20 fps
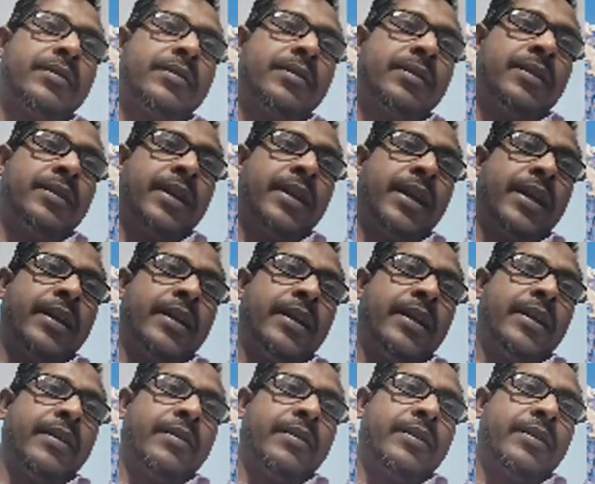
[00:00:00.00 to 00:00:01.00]
directly
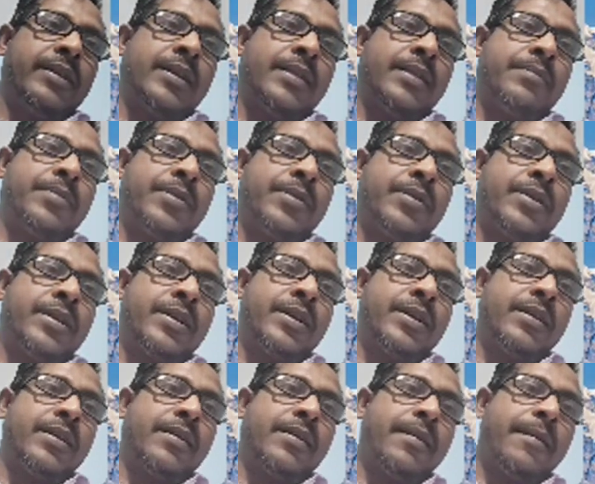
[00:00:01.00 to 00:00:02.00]
on the border,